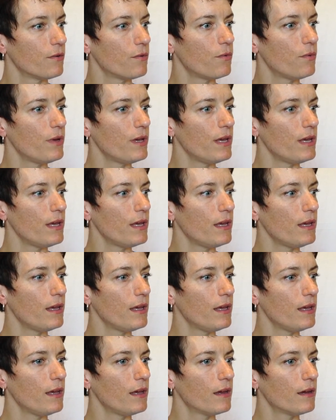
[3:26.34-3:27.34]

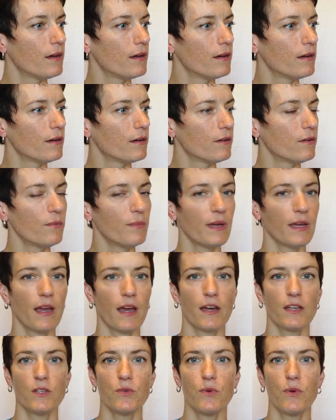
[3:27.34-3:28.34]
Oh my
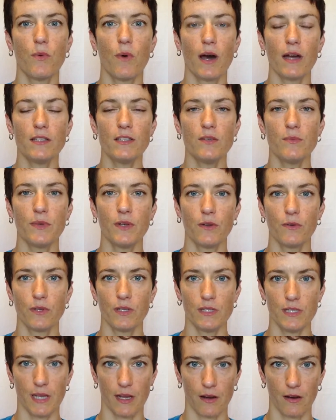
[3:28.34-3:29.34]
gosh, we walked to
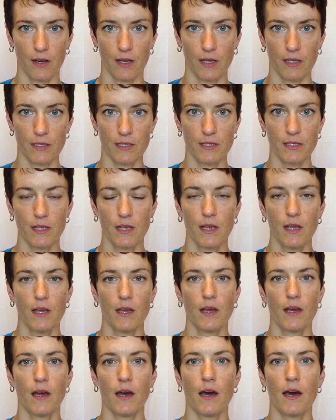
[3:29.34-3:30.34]
Monona Terrace.
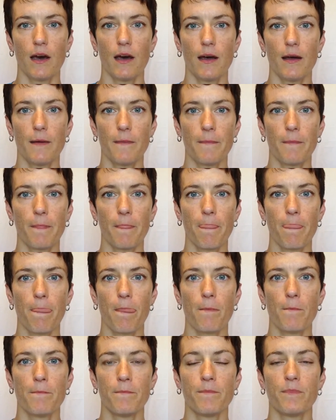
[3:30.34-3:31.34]

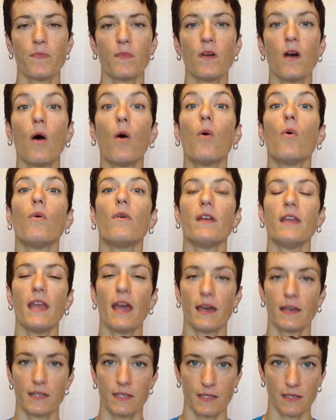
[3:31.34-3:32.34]
Oh
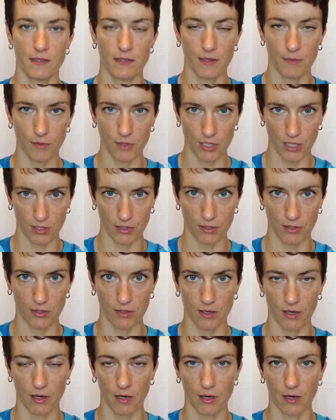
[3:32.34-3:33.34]
yes, double checked
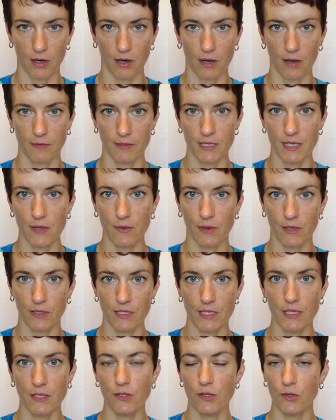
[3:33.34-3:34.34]
our T1,
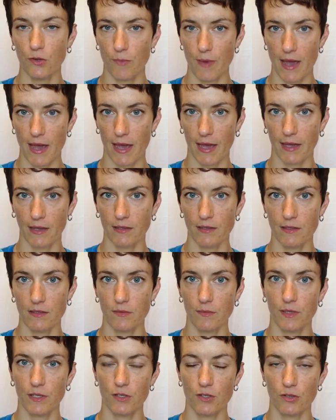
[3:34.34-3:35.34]
T2 bags
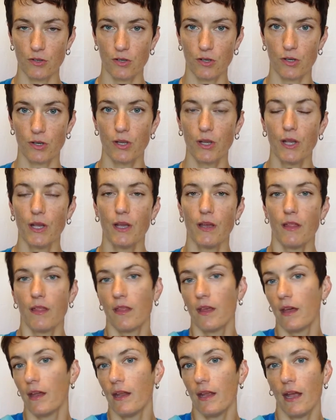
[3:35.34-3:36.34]
to make sure
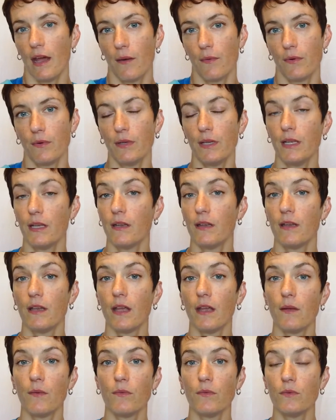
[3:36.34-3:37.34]
that it had what we needed,
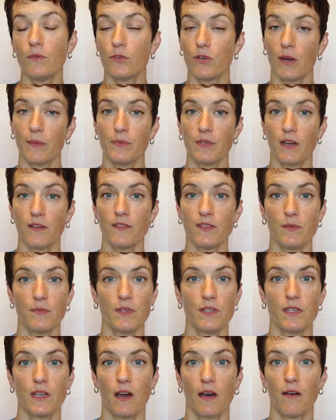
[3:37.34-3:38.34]
and we dropped off some
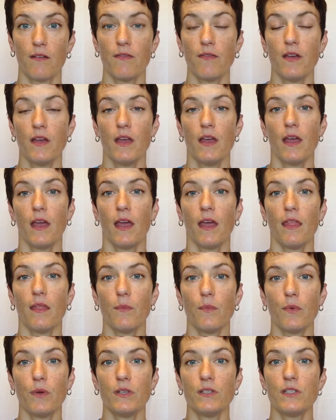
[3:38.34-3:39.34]
stuff, and
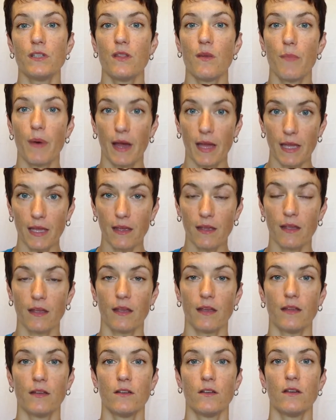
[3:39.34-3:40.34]
then went to the bike
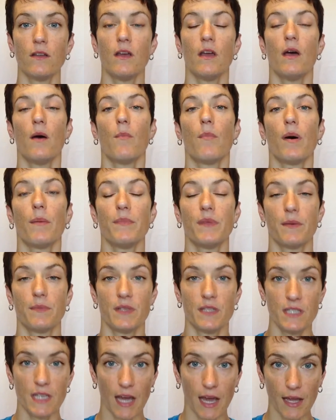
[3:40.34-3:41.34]
and pumped up
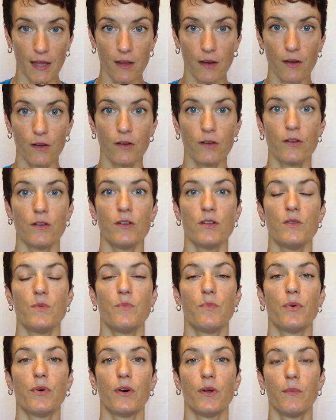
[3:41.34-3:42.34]
the tires,
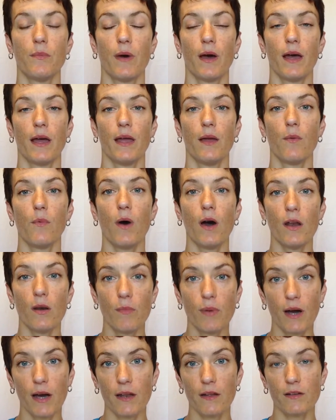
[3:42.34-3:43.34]
put my water
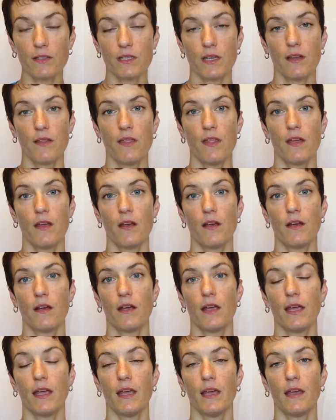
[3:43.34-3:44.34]
bottles on there,
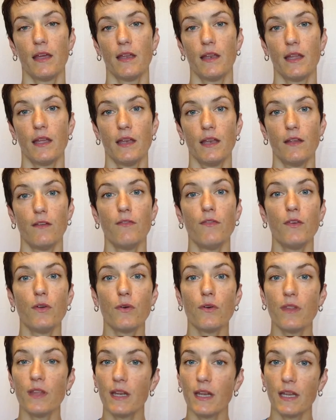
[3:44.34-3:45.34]
and any
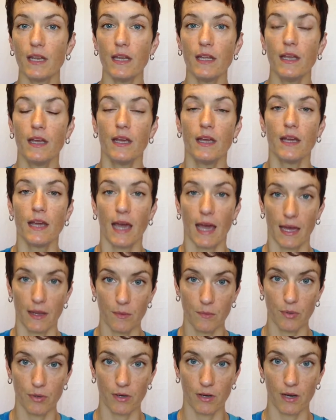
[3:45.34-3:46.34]
fuel that I
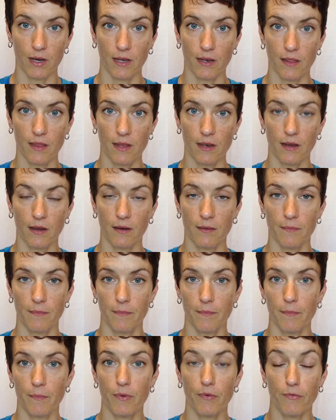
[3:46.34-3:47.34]
hadn't put on
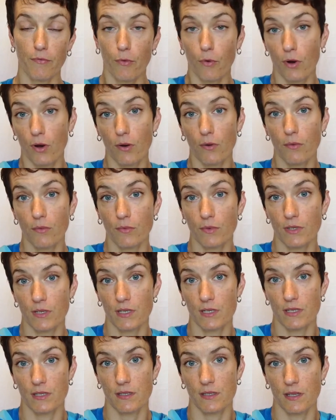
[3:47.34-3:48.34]
before,
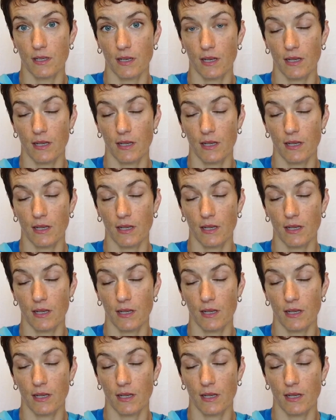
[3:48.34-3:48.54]
because